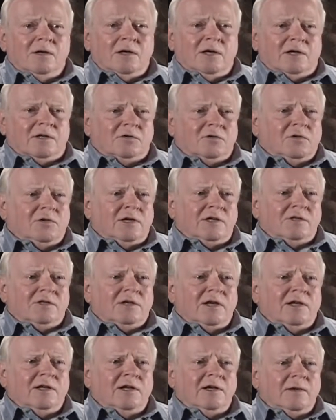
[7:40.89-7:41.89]
And so they
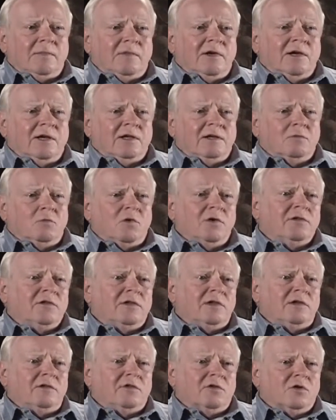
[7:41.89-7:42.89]
sent him in with
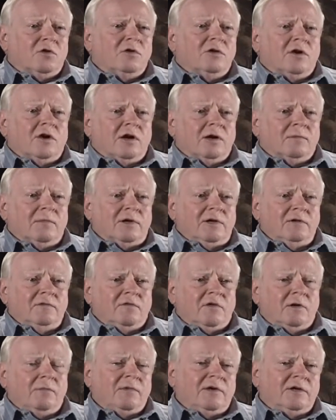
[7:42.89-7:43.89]
the Third Army
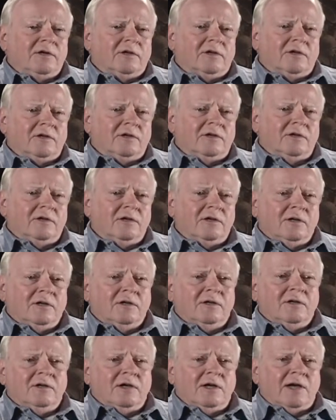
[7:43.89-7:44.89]
from England
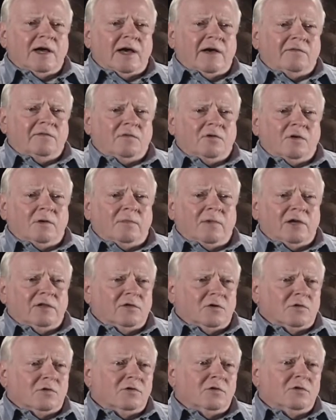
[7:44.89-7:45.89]
after a
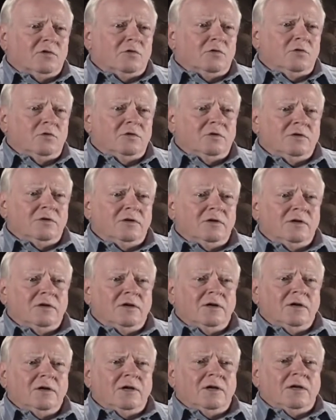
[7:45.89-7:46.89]
month or two,
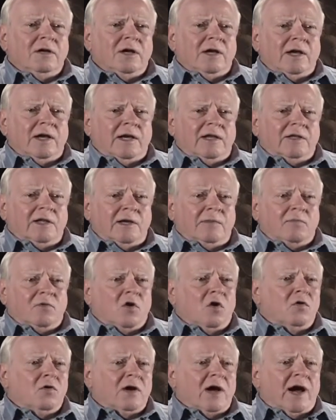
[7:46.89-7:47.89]
and they
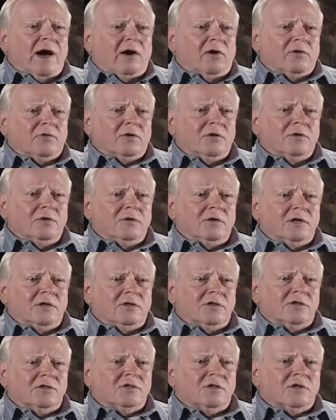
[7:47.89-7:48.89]
broke out
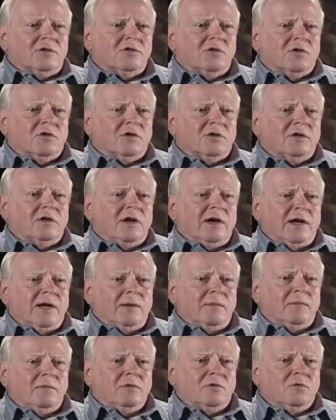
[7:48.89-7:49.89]
in just a short
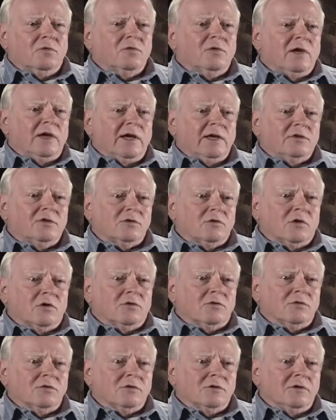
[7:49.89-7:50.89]
time through the
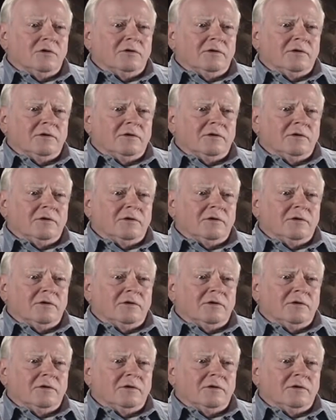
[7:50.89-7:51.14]
hedgerows